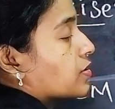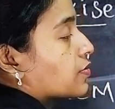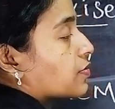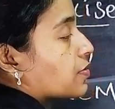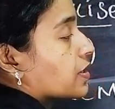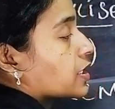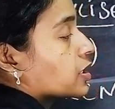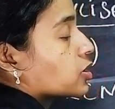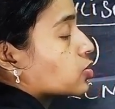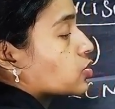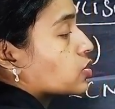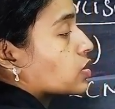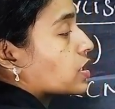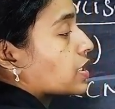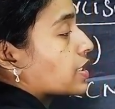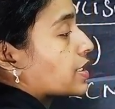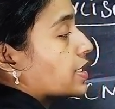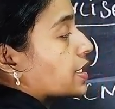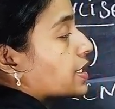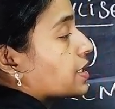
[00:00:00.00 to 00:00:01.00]
5 twos
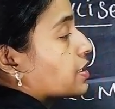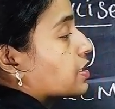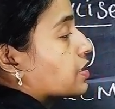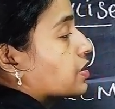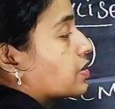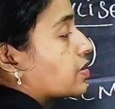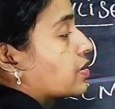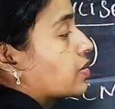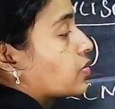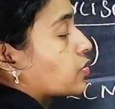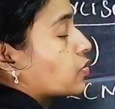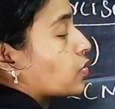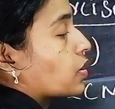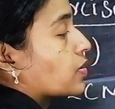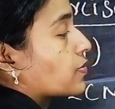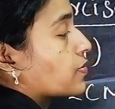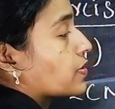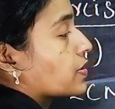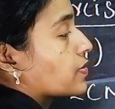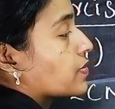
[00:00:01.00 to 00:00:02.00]
are 10.
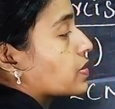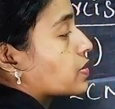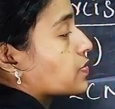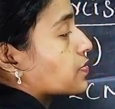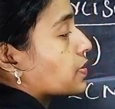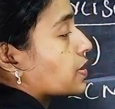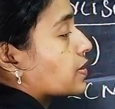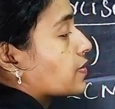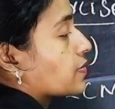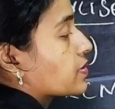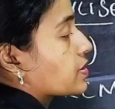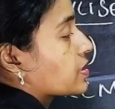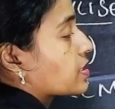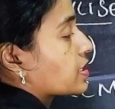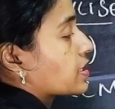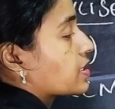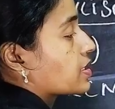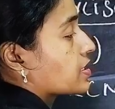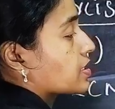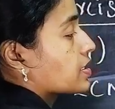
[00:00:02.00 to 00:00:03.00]
1 5 is 5,
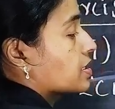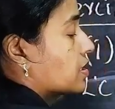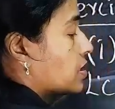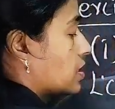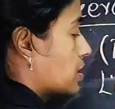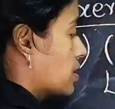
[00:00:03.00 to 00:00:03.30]
6.